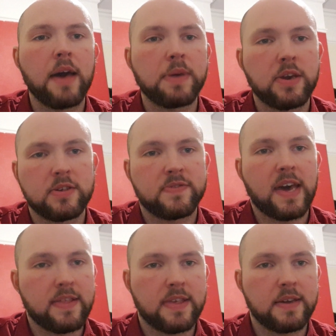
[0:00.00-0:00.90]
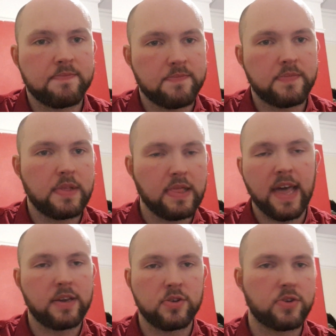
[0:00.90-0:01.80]
because of that, they
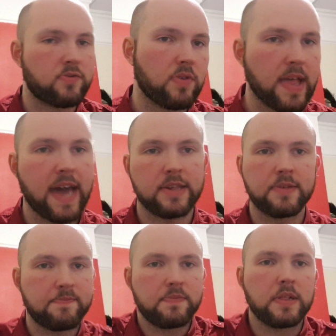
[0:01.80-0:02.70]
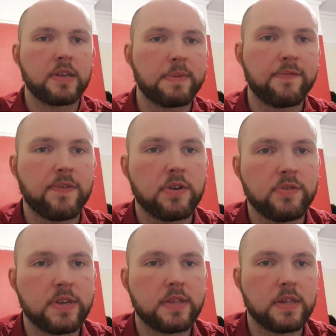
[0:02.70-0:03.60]
let you just relax a little bit
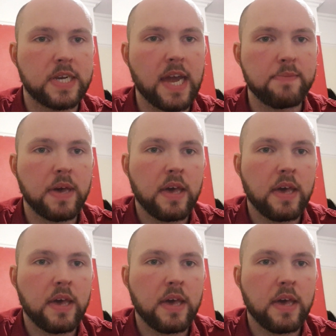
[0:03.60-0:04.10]
further into the shape.